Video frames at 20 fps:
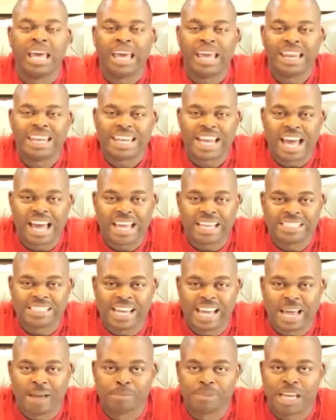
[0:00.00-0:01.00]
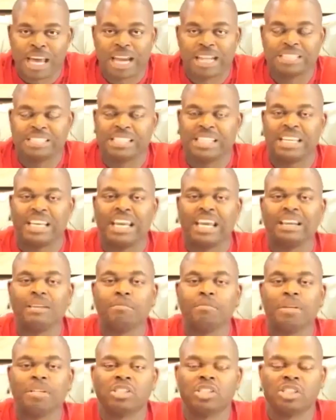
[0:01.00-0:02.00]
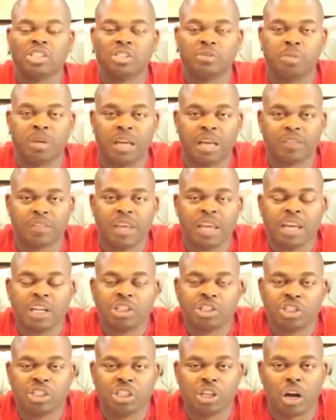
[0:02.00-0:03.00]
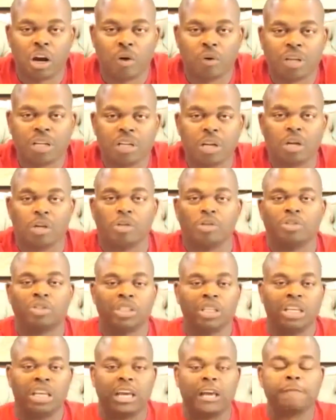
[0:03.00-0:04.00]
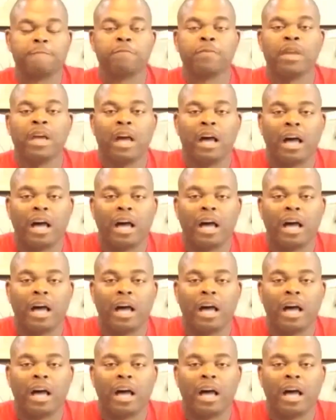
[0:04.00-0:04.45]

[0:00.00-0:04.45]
and 9 times out of 10, Miss Smith, she already knows to get